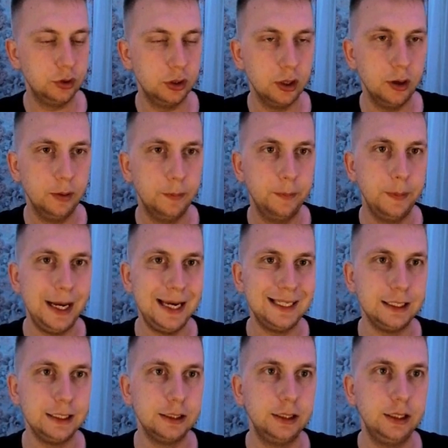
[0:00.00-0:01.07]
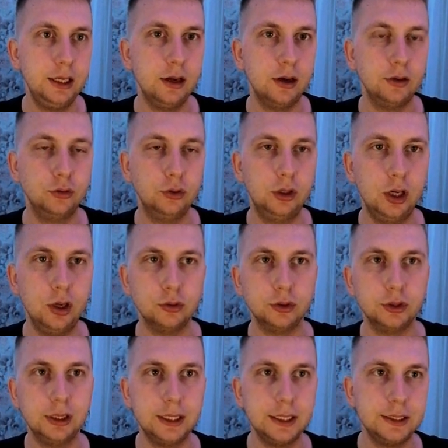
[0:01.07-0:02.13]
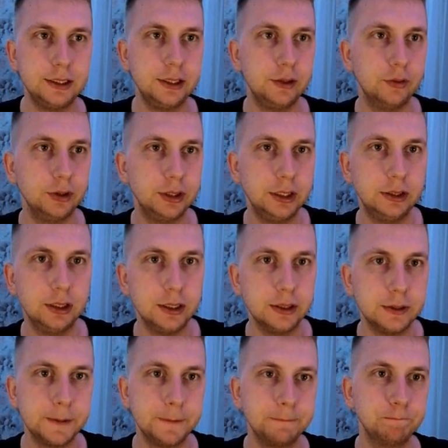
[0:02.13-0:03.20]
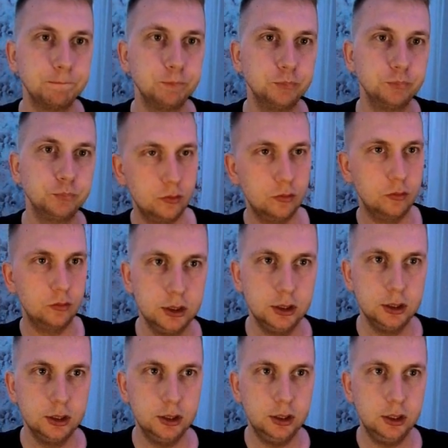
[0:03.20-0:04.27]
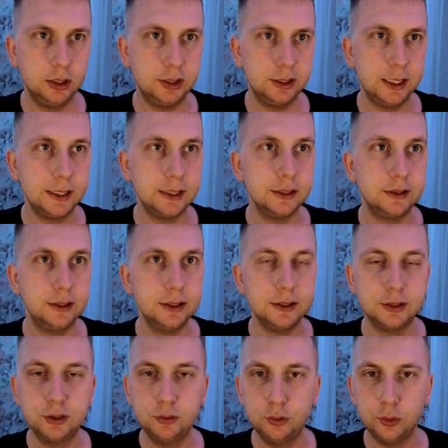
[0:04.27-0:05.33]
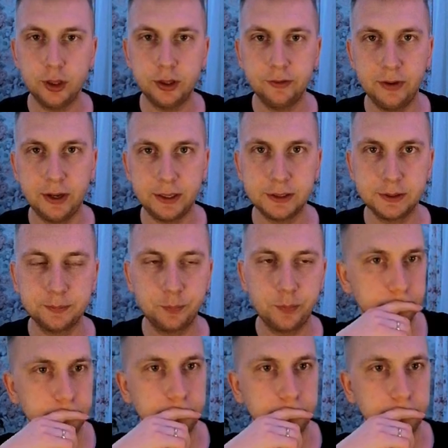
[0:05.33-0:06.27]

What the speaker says: just gonna paste it here to Claude. Let's see what it does. It says it is quick fix.